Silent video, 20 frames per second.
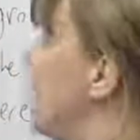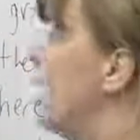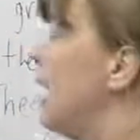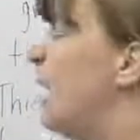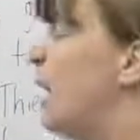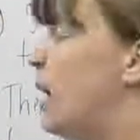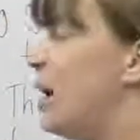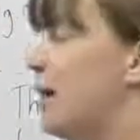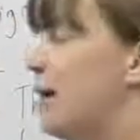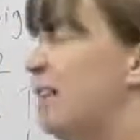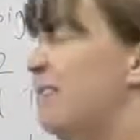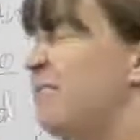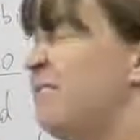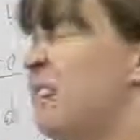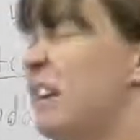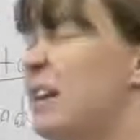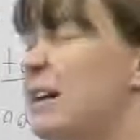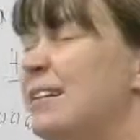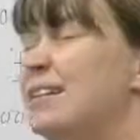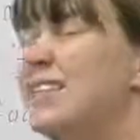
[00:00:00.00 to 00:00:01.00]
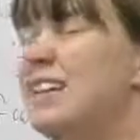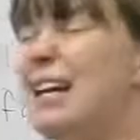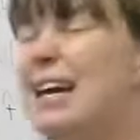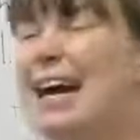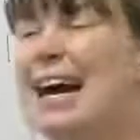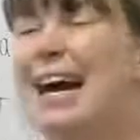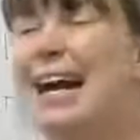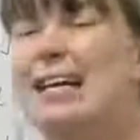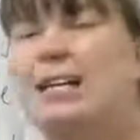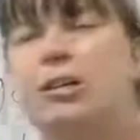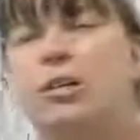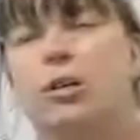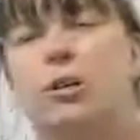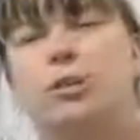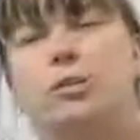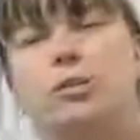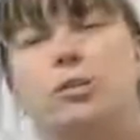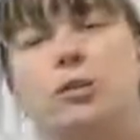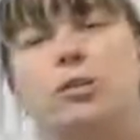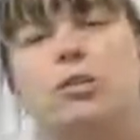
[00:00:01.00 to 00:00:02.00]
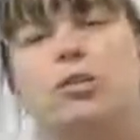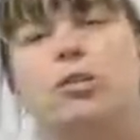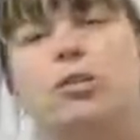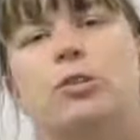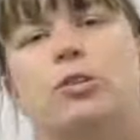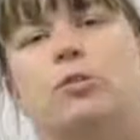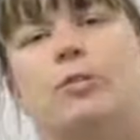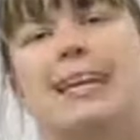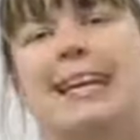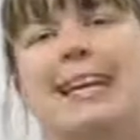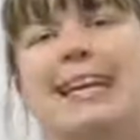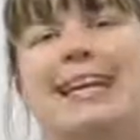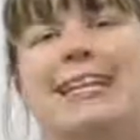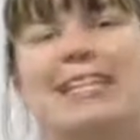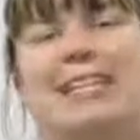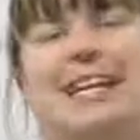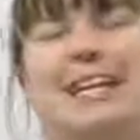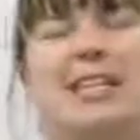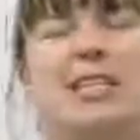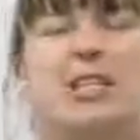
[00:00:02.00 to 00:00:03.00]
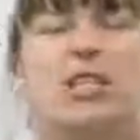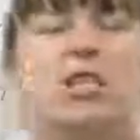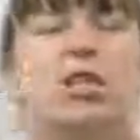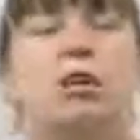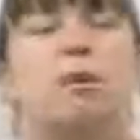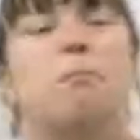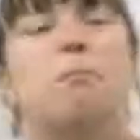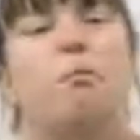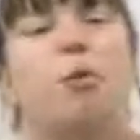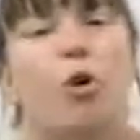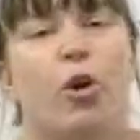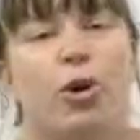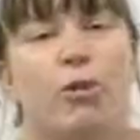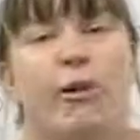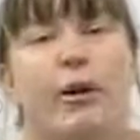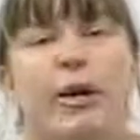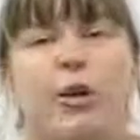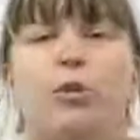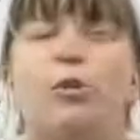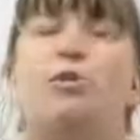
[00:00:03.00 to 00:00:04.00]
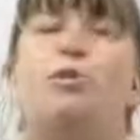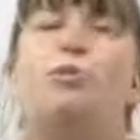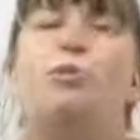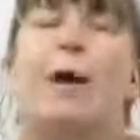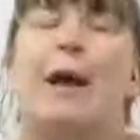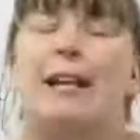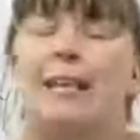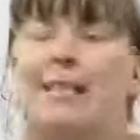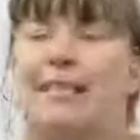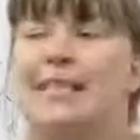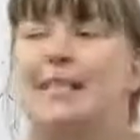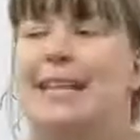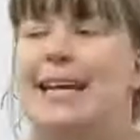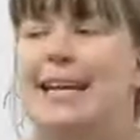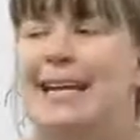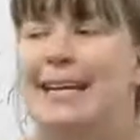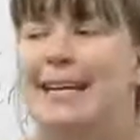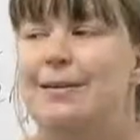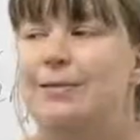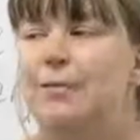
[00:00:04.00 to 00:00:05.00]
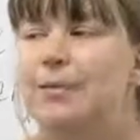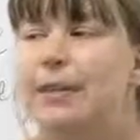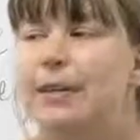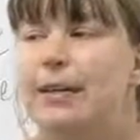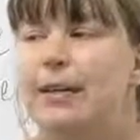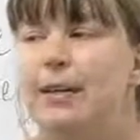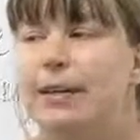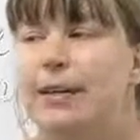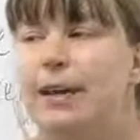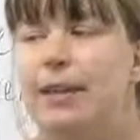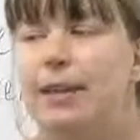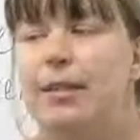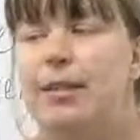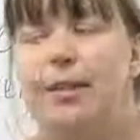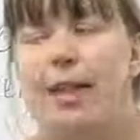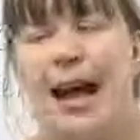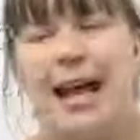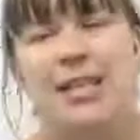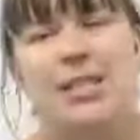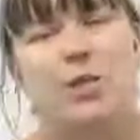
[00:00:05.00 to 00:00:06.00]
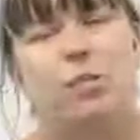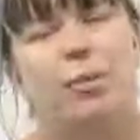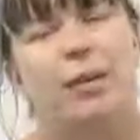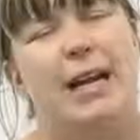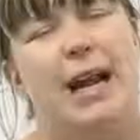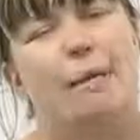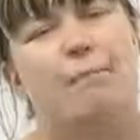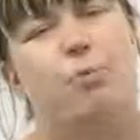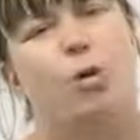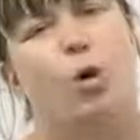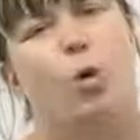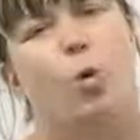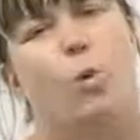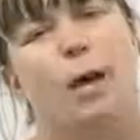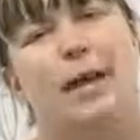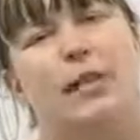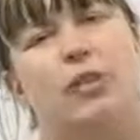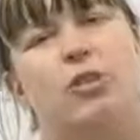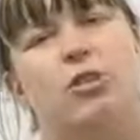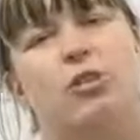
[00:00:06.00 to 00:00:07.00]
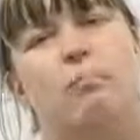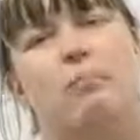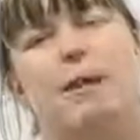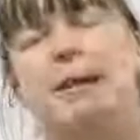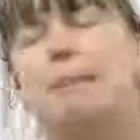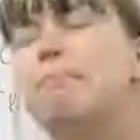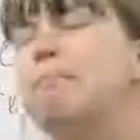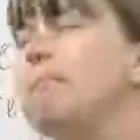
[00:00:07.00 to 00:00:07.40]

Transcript: I know the due date, it's tomorrow, Wednesday. That's when I'm going to be